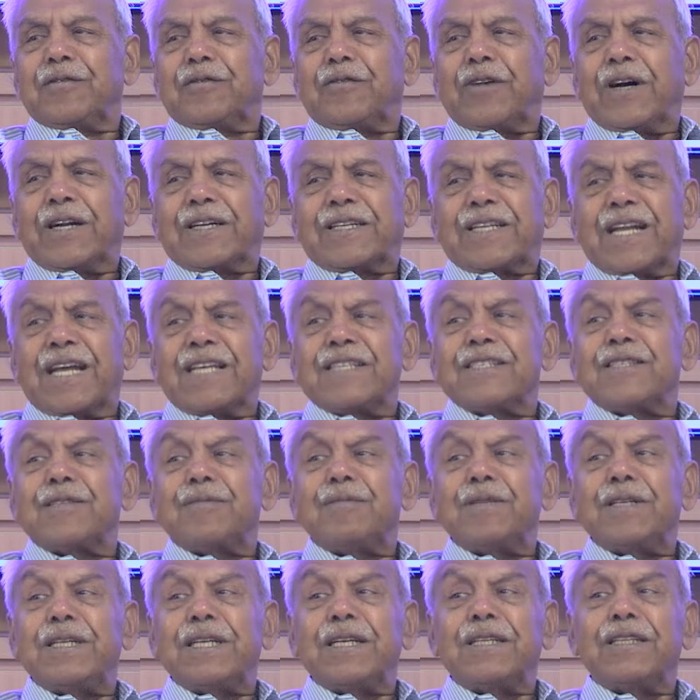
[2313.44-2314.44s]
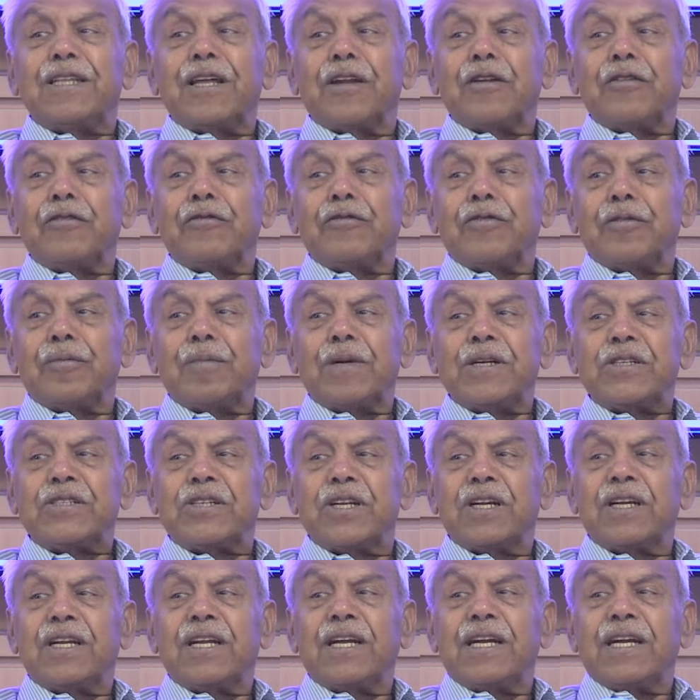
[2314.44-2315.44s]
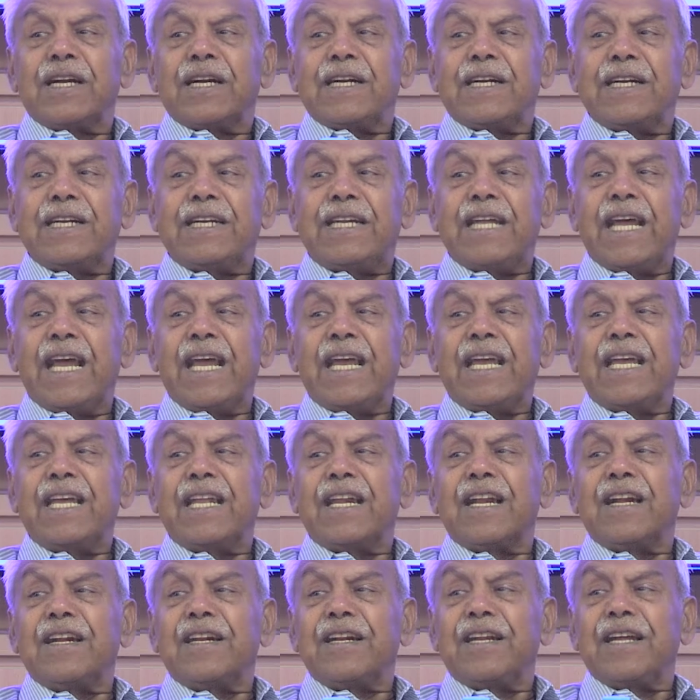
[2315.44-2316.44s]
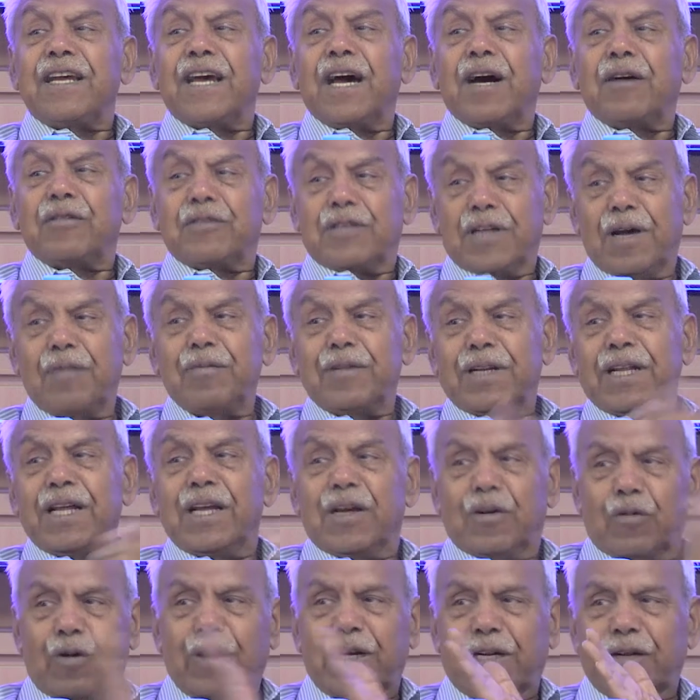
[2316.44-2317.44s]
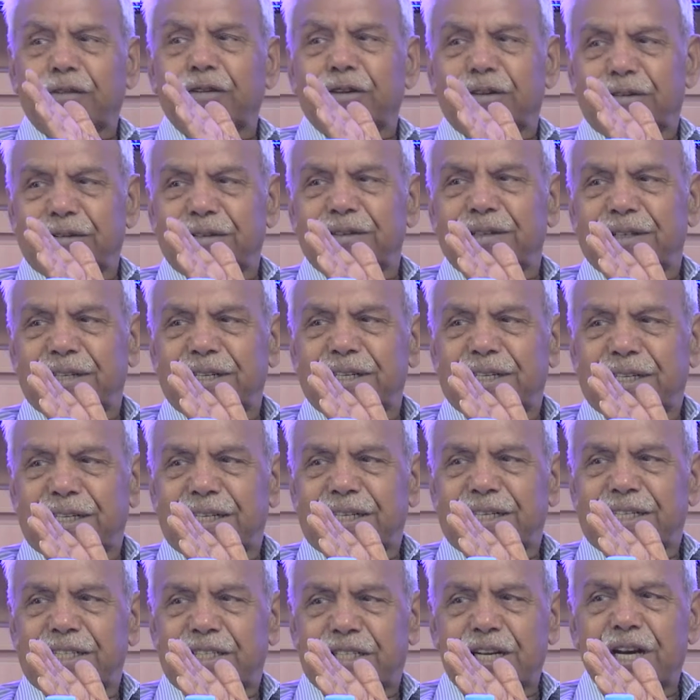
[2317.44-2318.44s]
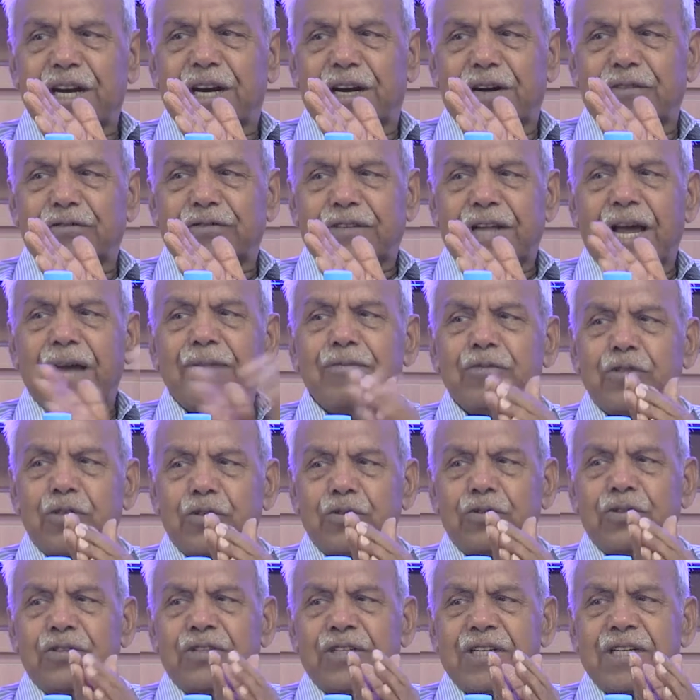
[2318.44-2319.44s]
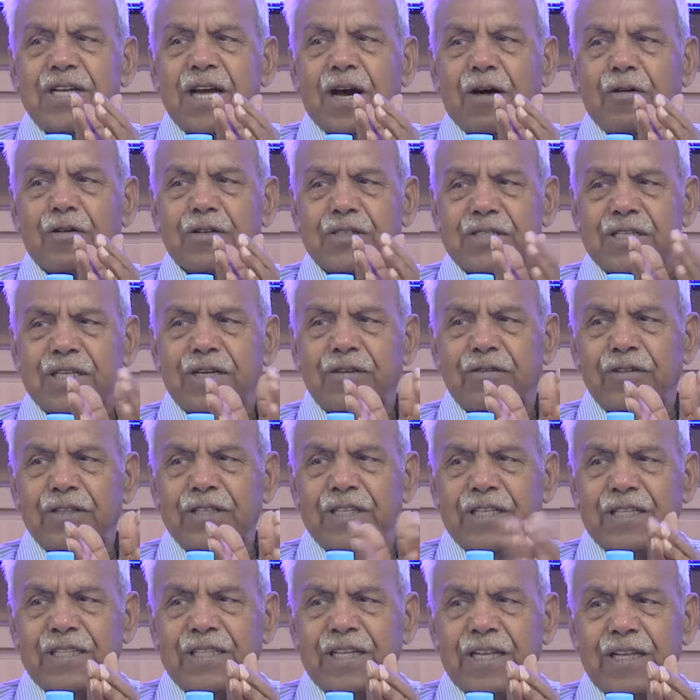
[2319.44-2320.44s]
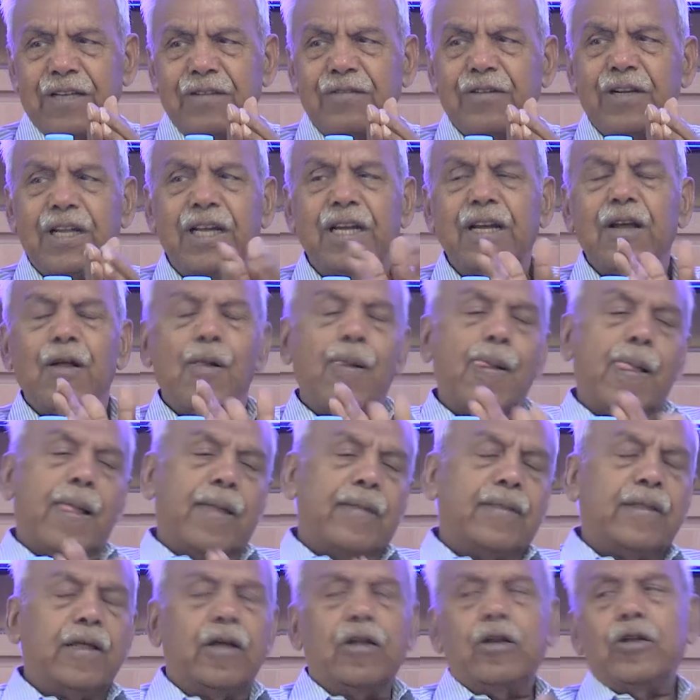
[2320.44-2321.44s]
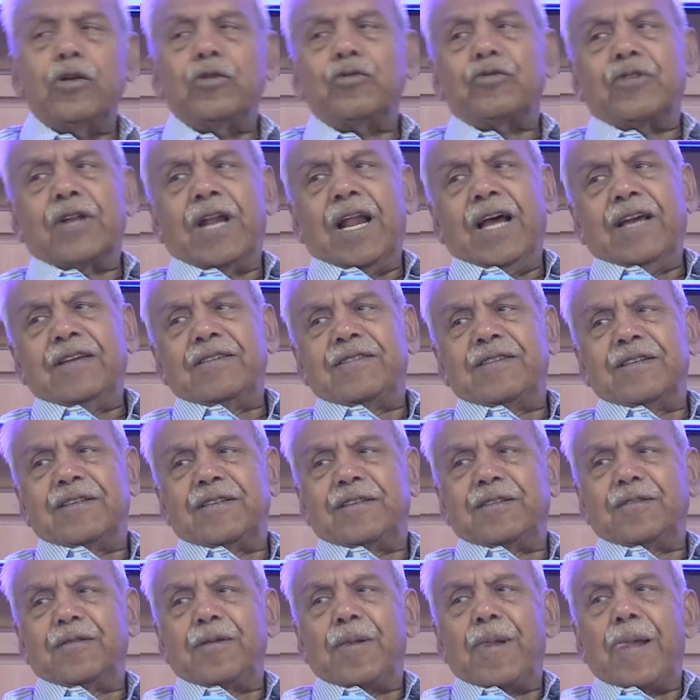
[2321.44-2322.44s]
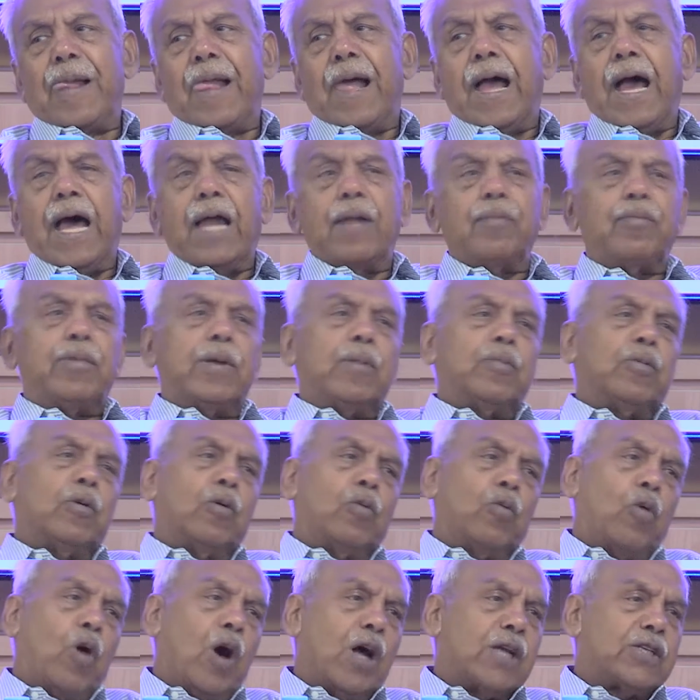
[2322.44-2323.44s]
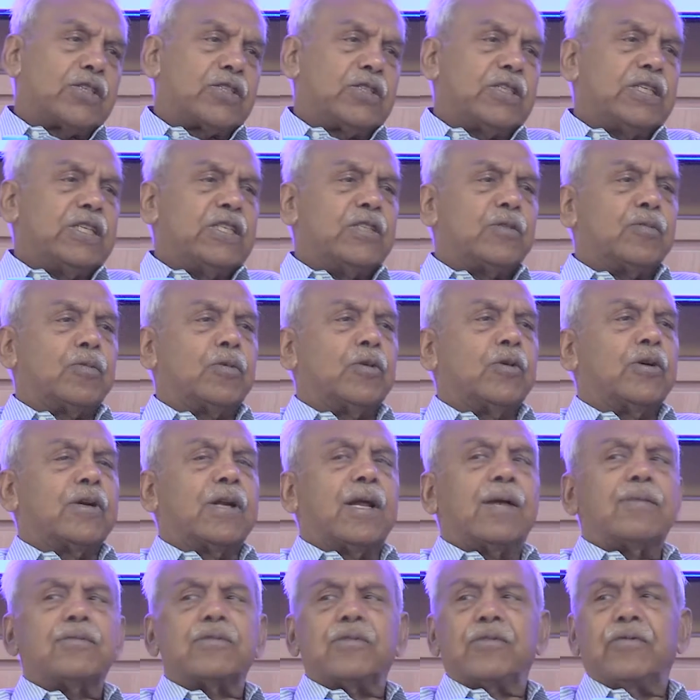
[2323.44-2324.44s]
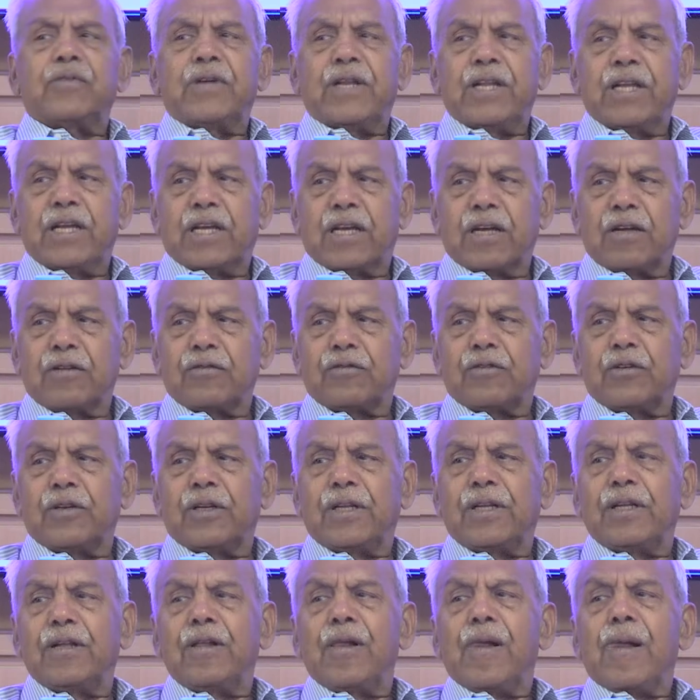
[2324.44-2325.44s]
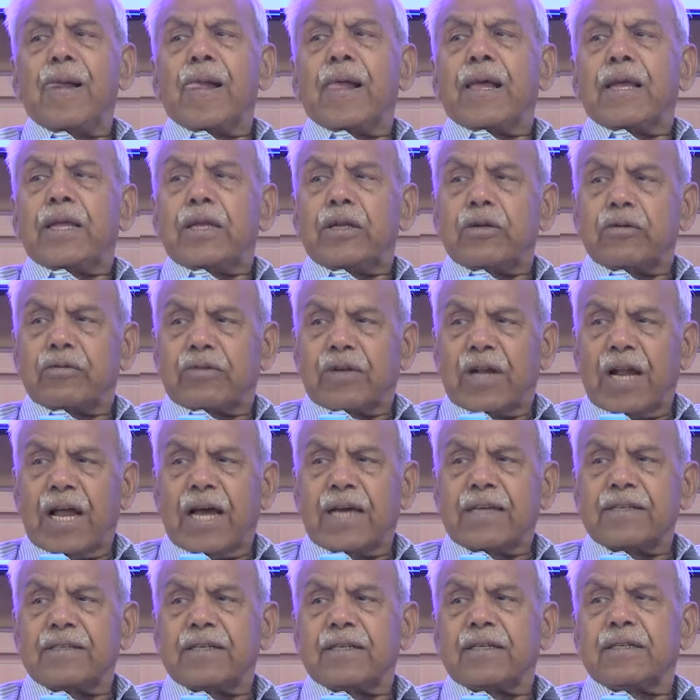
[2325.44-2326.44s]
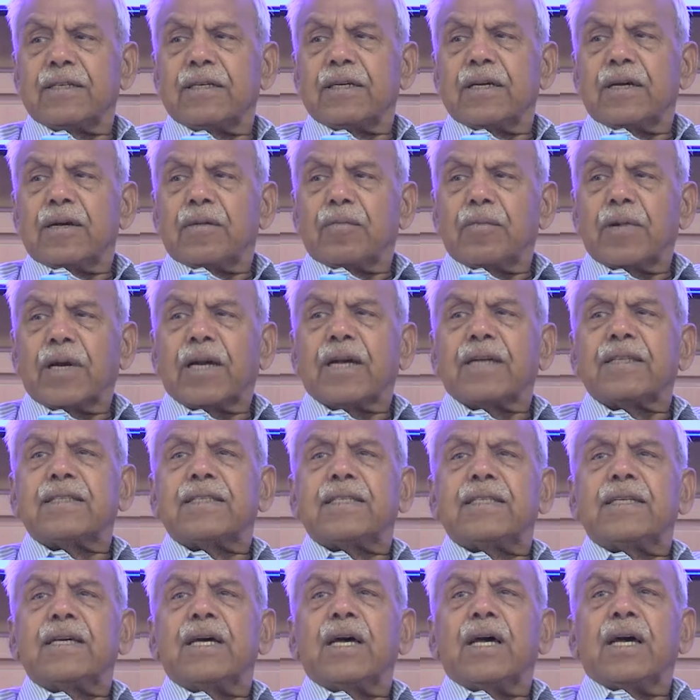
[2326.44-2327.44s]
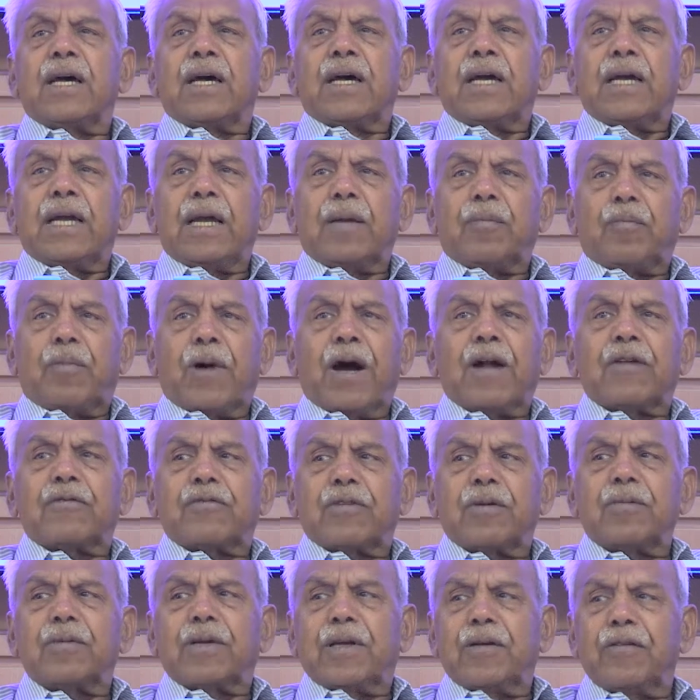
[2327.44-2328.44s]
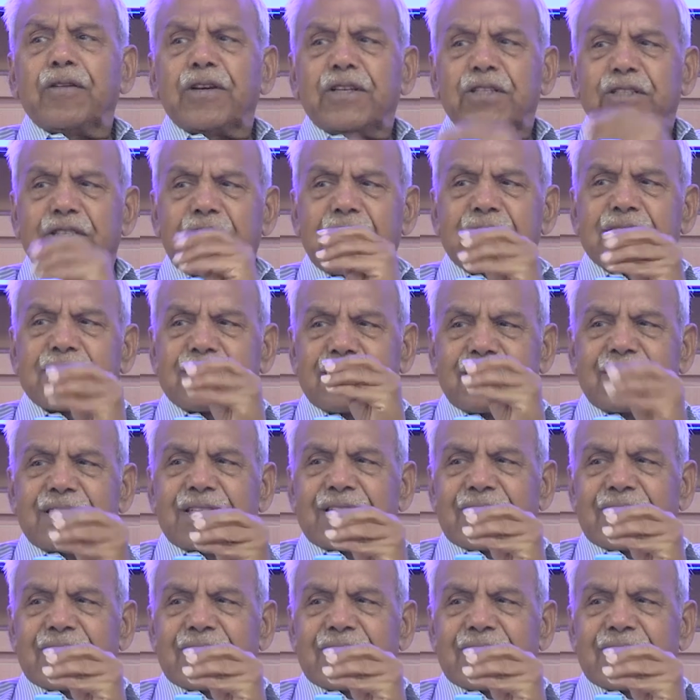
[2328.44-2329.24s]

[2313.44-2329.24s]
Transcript: for transmitting their information day in and day out. I mean, whatever chunk of time, 3 hours given in the evening, they utilize it. And people watch these programs very carefully, utilize it, because apart from giving just